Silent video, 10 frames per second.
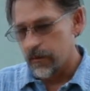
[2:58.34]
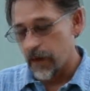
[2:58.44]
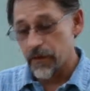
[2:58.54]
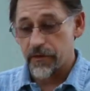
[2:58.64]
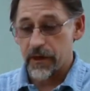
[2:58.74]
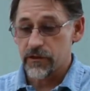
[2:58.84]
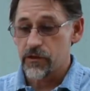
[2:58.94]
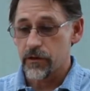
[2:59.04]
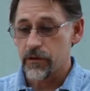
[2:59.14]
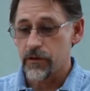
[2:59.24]
Other
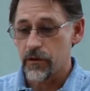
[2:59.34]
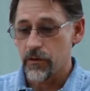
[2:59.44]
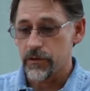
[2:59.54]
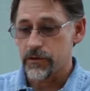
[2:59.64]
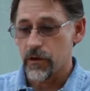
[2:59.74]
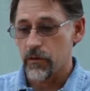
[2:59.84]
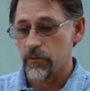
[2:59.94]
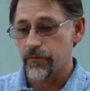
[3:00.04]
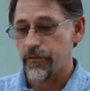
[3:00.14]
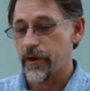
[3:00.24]
things you can do is
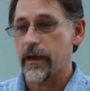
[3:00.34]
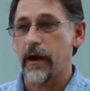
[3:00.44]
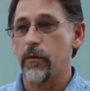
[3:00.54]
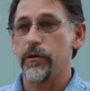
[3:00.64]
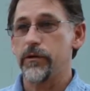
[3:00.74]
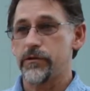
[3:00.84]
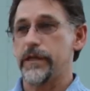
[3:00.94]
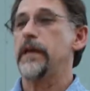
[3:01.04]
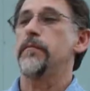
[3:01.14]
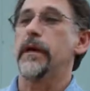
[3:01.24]
don't freak out when you see